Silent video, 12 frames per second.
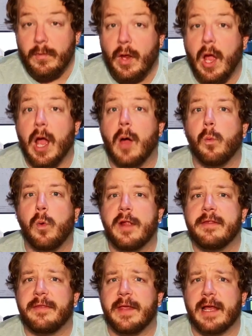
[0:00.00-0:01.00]

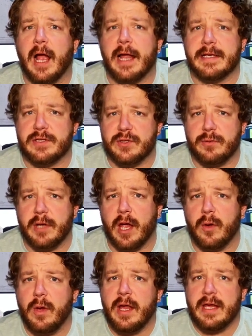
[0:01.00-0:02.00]
One thing I do
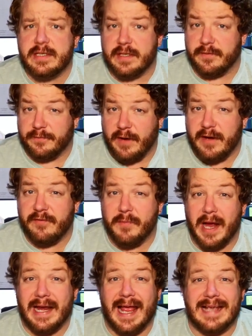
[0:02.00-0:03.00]
know is that a friend of
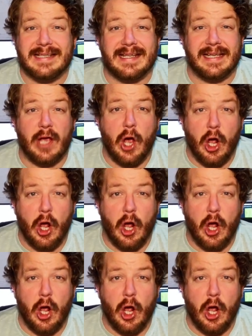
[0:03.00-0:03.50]
mine has the